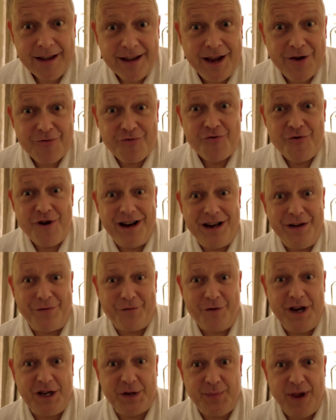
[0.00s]
It really
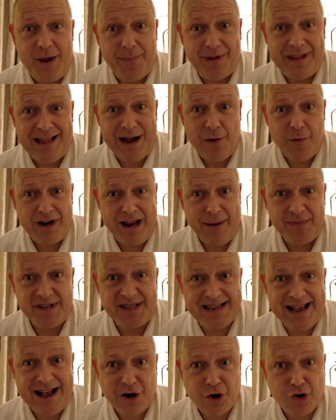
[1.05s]
freaks people out when I'm
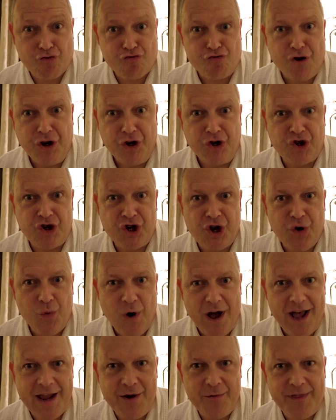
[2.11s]
sat crunching
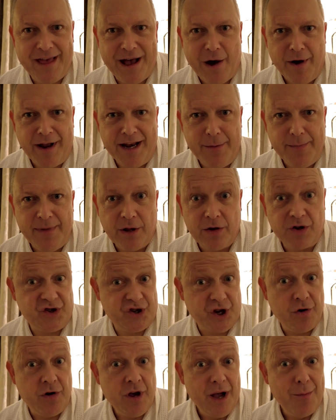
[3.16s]
away without any milk,
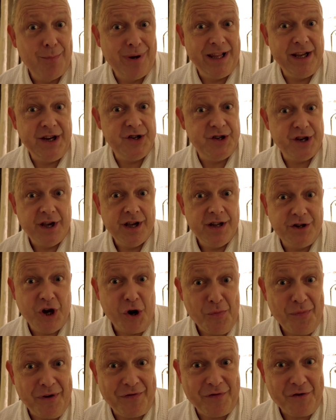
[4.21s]
so please
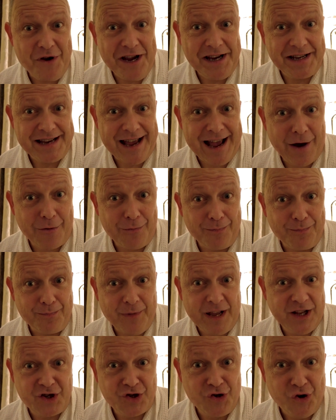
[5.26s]
don't be freaked out.
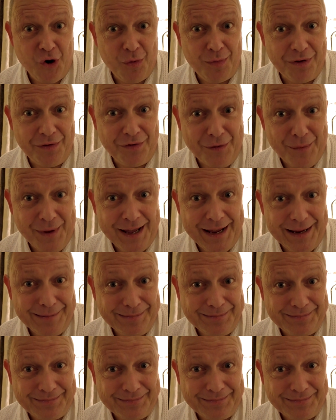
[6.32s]
It's normal for me.